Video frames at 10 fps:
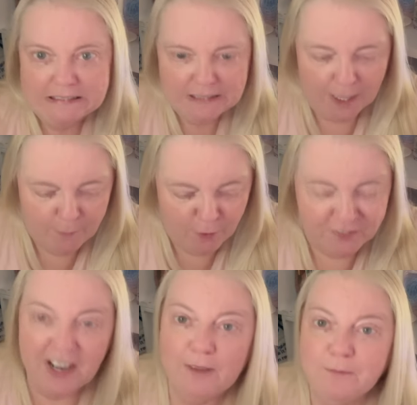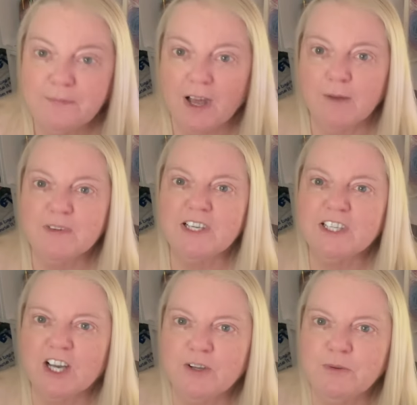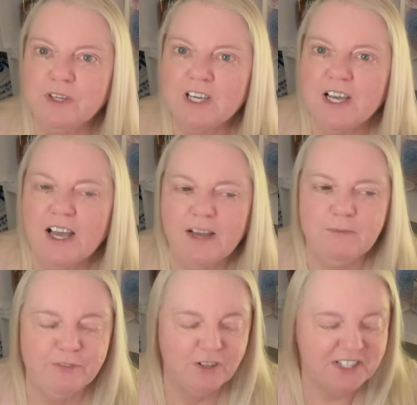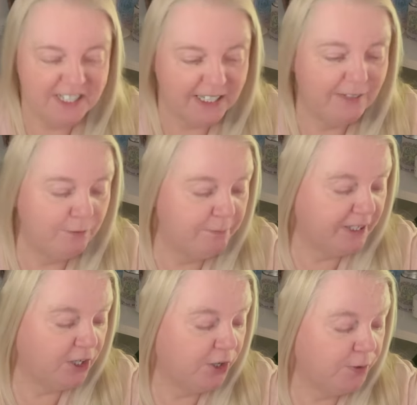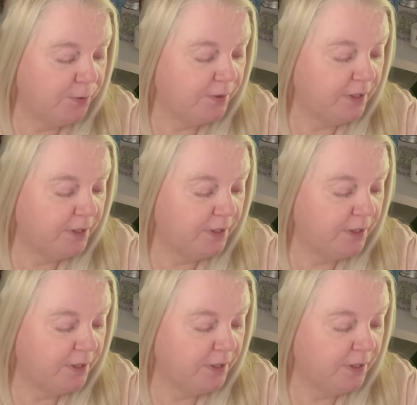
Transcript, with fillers: I'm off now. I'm going to go before I dig even bigger hole.